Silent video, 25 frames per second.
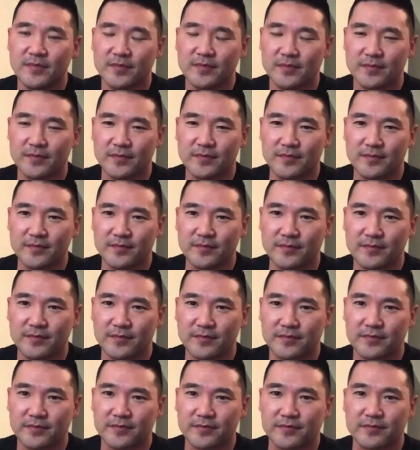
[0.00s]

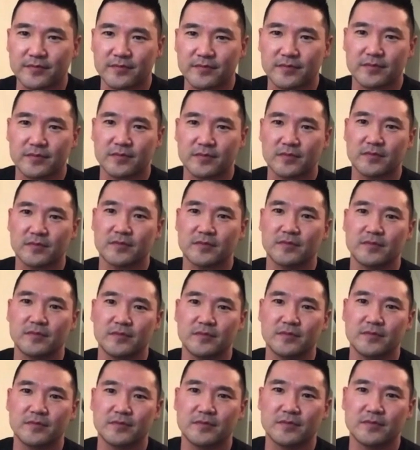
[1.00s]

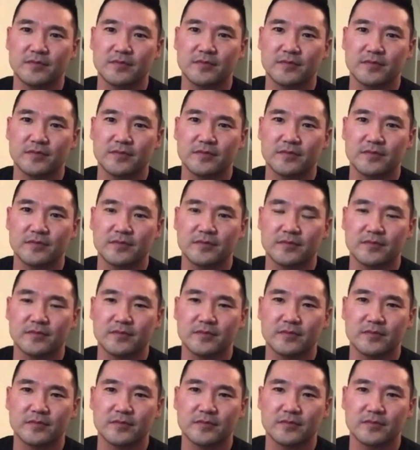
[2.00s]

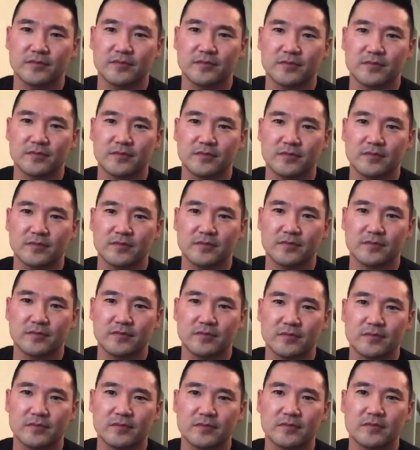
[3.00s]

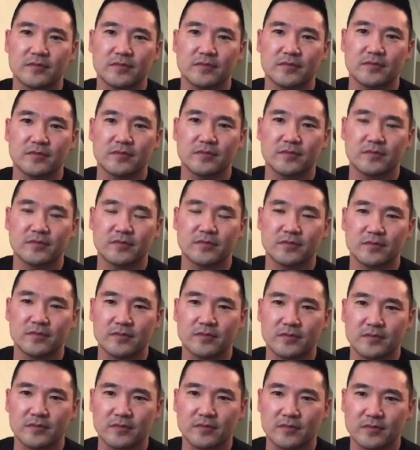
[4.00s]

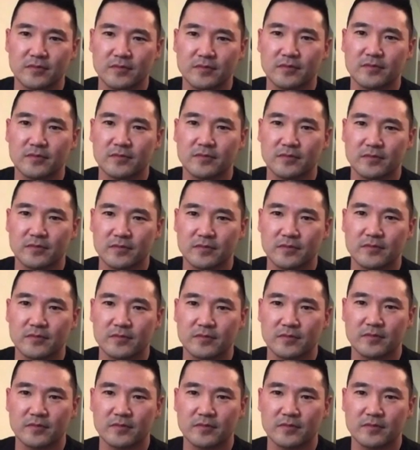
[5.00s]
This person isn't speaking.